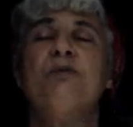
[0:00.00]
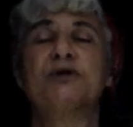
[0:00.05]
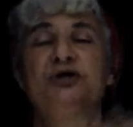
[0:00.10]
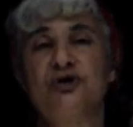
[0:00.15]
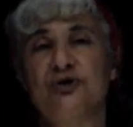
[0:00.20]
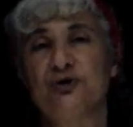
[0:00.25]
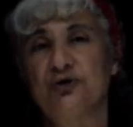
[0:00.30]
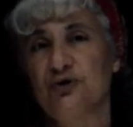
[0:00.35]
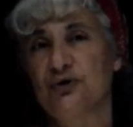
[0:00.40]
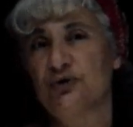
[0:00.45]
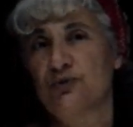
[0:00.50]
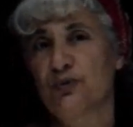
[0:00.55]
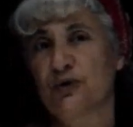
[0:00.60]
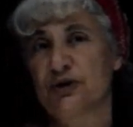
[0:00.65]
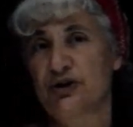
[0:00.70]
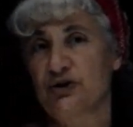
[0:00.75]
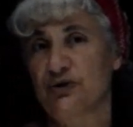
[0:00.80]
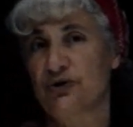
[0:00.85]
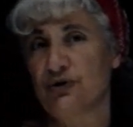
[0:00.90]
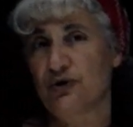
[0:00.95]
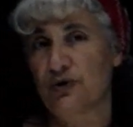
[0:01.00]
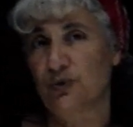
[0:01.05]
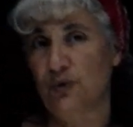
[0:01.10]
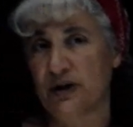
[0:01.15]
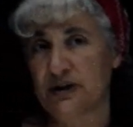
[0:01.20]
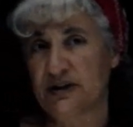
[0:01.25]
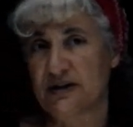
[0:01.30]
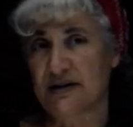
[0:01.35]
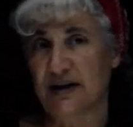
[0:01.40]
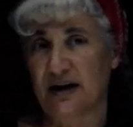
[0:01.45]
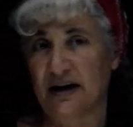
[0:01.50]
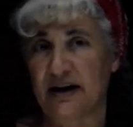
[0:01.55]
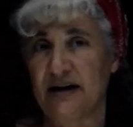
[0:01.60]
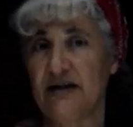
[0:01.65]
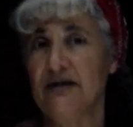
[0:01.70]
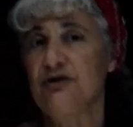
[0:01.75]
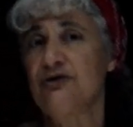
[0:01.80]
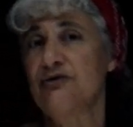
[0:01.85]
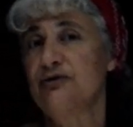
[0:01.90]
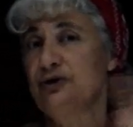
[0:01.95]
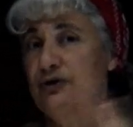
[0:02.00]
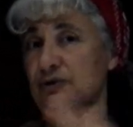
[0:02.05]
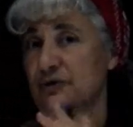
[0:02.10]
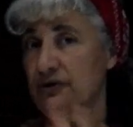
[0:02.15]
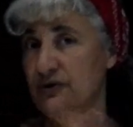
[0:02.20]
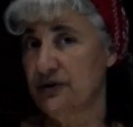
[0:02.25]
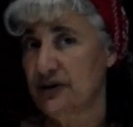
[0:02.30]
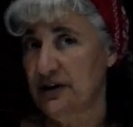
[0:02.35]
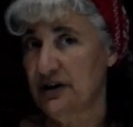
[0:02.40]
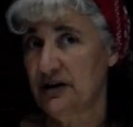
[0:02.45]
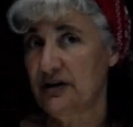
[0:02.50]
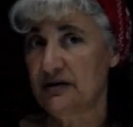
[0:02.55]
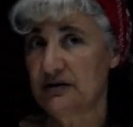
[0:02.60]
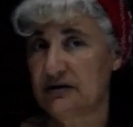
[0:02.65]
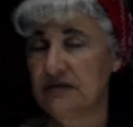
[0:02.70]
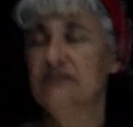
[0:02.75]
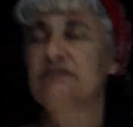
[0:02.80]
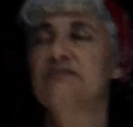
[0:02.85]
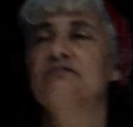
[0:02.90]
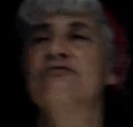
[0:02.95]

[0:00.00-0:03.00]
But what you do to one side, you do to the,